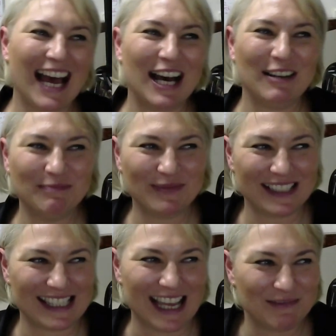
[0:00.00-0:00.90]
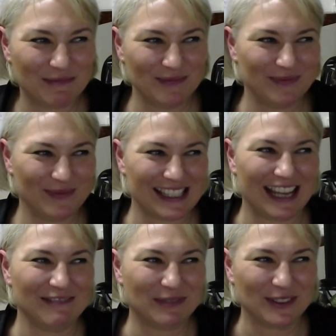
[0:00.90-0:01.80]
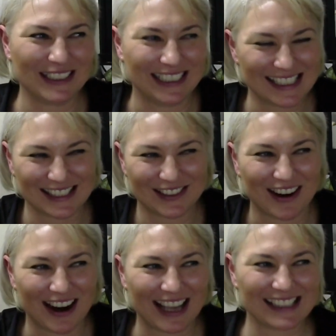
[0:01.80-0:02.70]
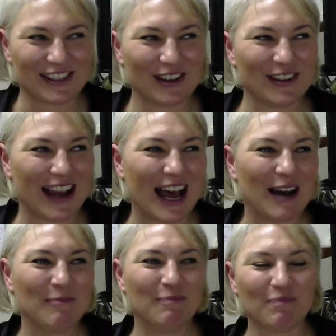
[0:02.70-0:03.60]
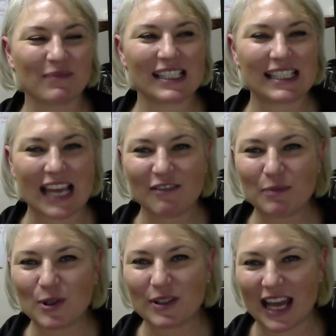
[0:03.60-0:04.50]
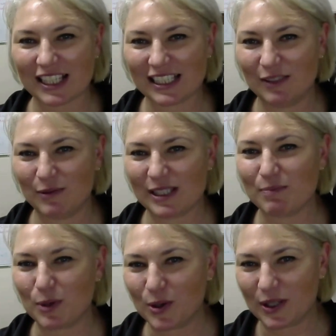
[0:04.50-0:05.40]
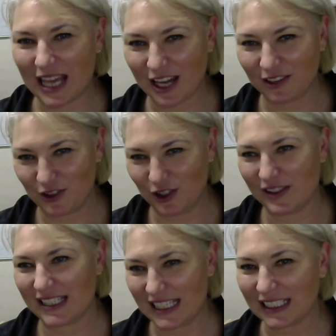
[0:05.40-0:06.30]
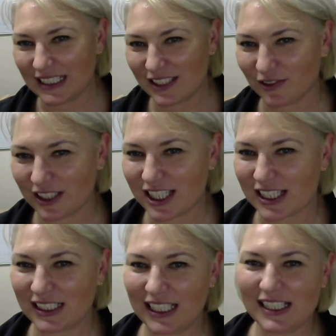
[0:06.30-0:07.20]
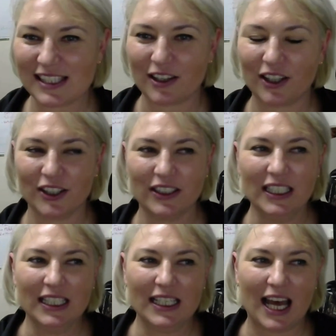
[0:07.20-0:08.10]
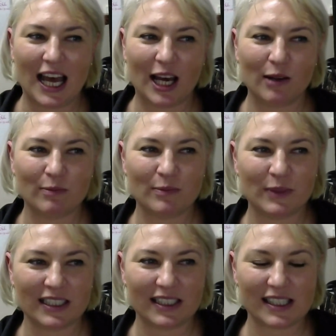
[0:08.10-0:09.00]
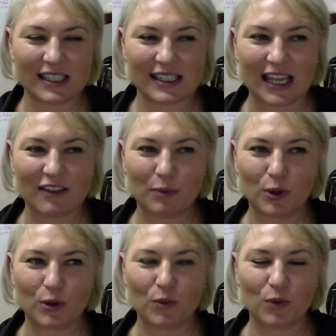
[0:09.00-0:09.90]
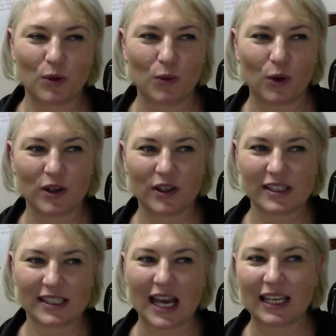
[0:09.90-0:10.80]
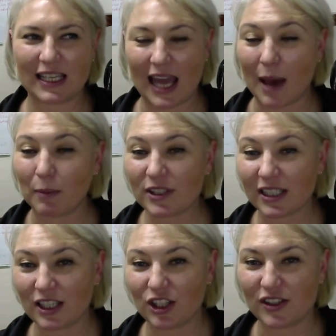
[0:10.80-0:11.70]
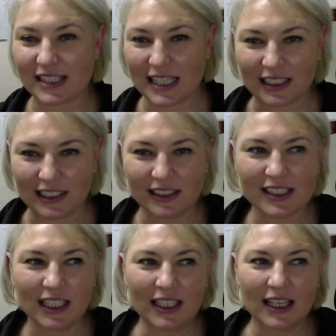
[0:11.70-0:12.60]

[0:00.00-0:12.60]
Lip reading: Saveboard is great. So Saveboard actually was born out of New Zealand originally. So Saveboard was started in Hamilton in New Zealand.